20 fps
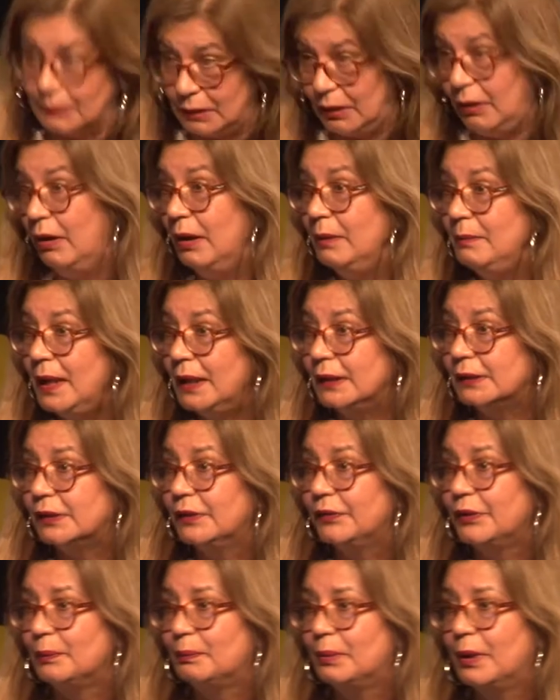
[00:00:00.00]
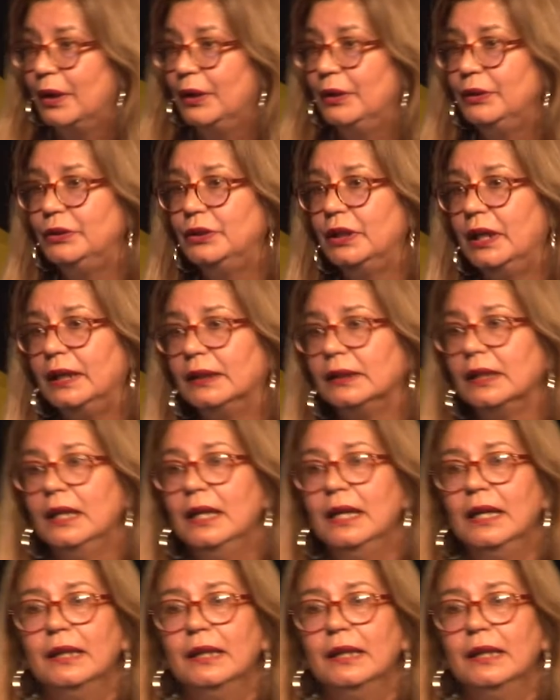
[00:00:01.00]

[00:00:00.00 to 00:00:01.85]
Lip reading: climax of the project,